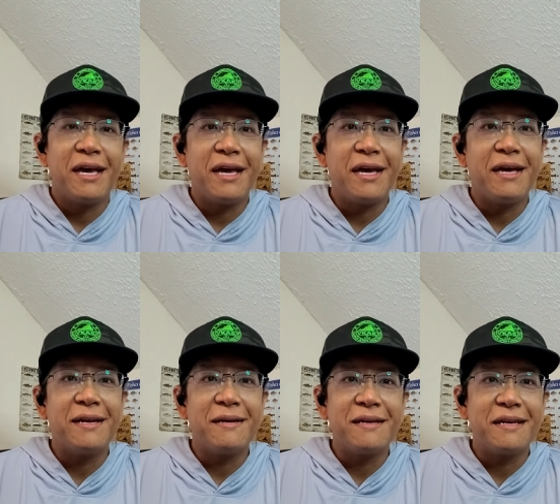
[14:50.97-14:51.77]

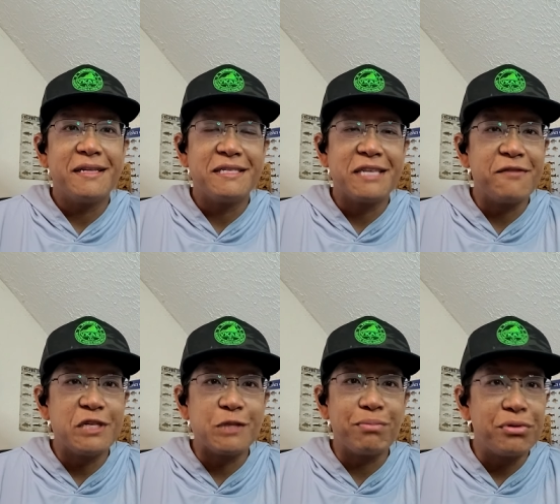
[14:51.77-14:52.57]
And instead of
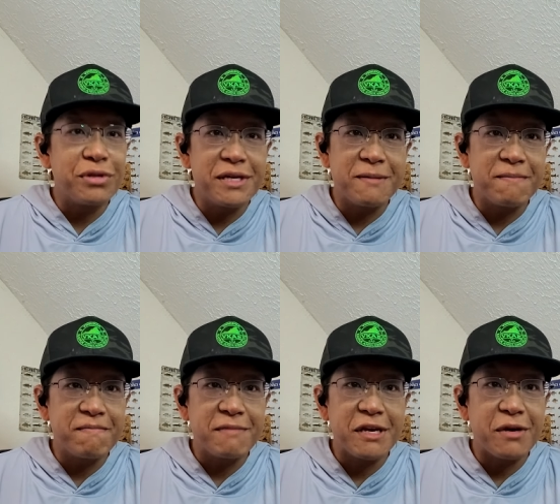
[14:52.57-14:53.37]
just pulling,
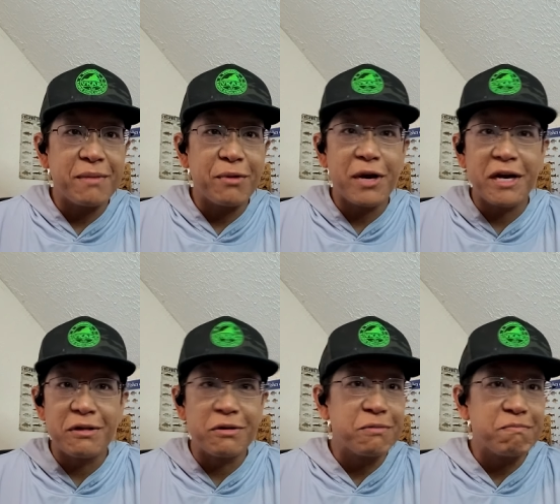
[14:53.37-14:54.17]
you know, my
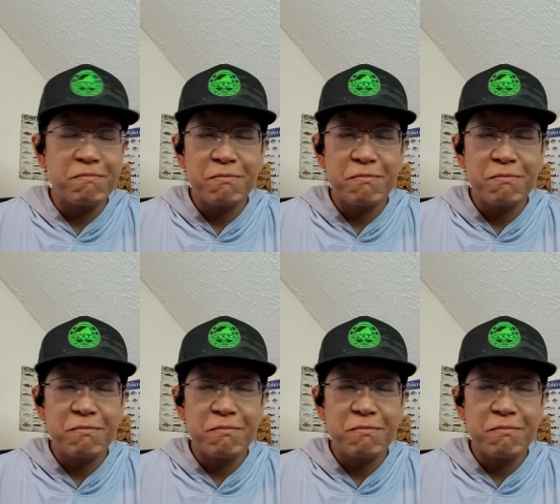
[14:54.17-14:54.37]
regular,